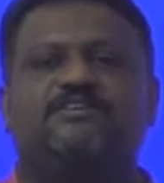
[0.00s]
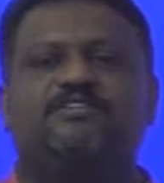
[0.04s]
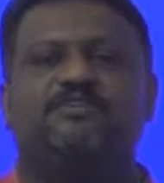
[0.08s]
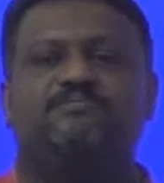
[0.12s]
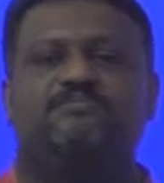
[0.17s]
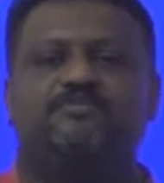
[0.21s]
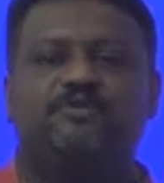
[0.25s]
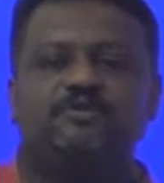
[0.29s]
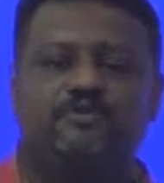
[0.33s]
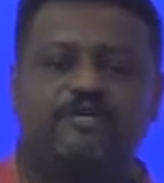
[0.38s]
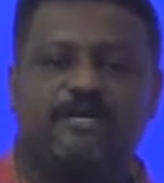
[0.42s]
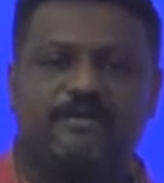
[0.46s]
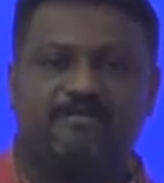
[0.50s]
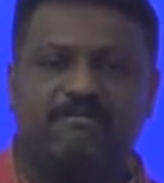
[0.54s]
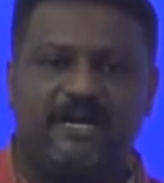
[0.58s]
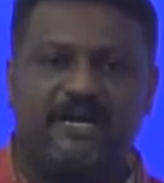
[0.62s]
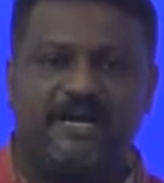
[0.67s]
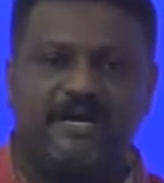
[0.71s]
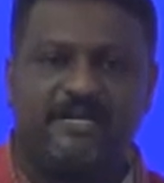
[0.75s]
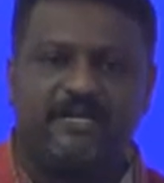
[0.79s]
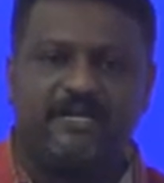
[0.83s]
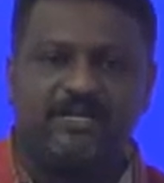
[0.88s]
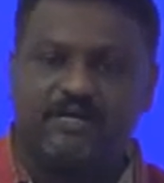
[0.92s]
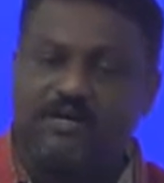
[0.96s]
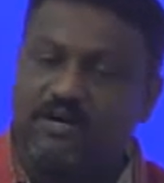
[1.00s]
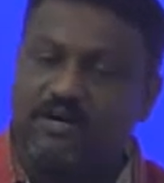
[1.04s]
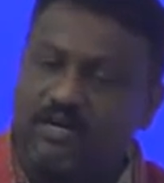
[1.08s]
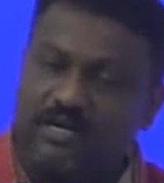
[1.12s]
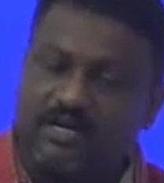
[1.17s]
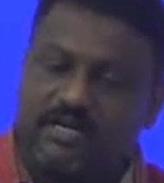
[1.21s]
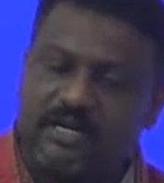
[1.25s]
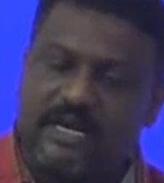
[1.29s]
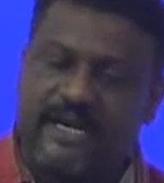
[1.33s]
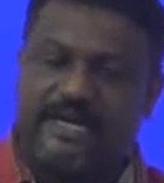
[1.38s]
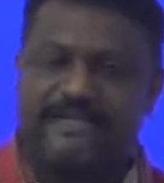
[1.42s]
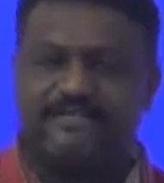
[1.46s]
supported by
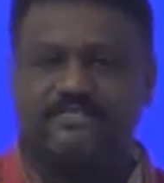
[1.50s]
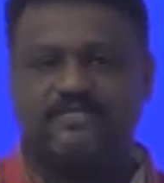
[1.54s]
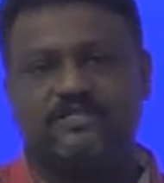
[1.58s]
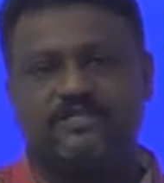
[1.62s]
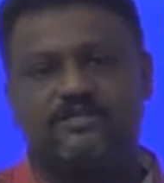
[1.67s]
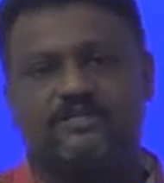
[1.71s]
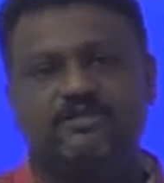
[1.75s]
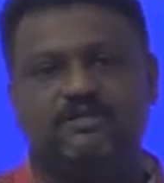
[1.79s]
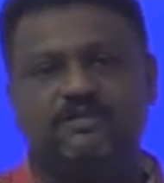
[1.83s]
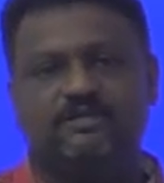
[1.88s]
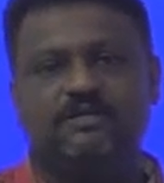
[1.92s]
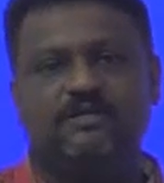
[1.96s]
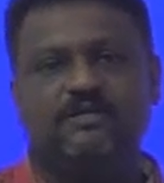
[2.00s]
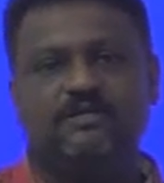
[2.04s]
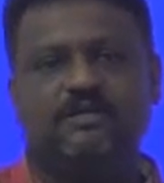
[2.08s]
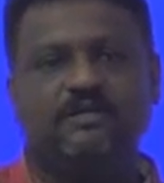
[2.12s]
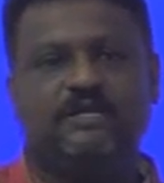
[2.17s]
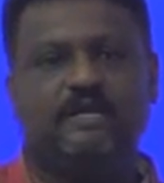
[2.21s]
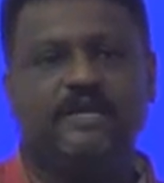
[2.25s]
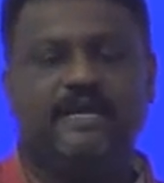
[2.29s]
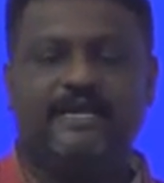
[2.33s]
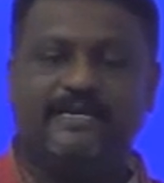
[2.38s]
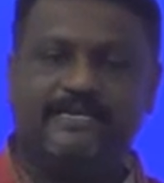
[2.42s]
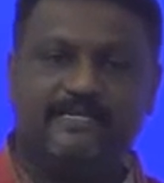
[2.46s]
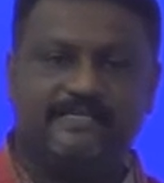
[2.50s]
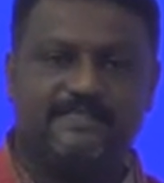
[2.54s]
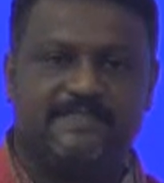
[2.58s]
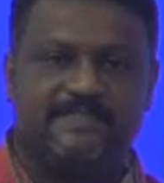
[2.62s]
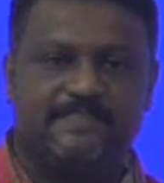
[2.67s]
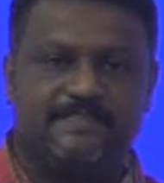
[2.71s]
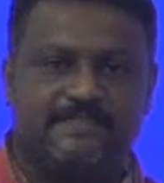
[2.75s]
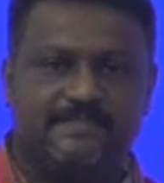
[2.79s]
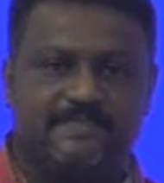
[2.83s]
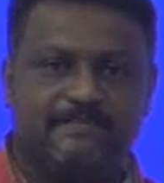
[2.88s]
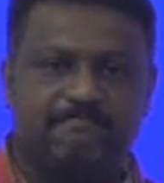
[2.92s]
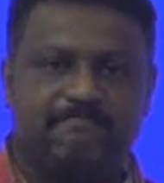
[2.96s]
our
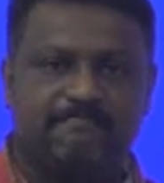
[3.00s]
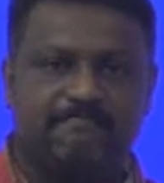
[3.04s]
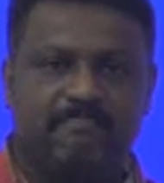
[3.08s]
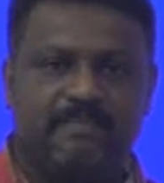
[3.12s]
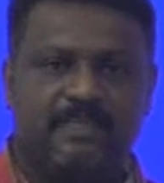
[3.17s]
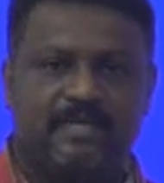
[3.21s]
8086.